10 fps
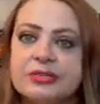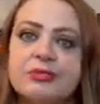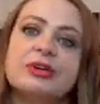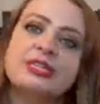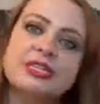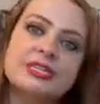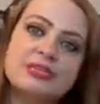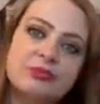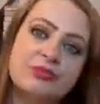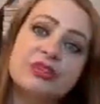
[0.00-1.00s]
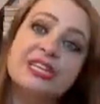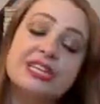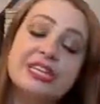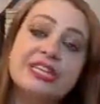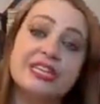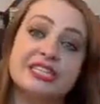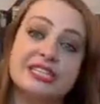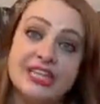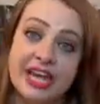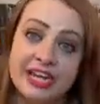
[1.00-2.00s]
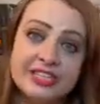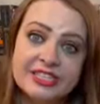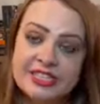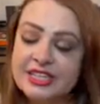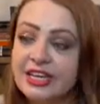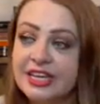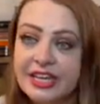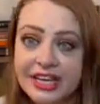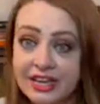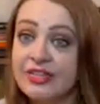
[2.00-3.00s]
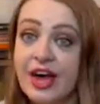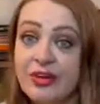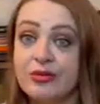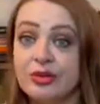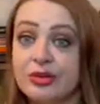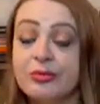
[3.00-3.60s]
Well, he's really content in that room.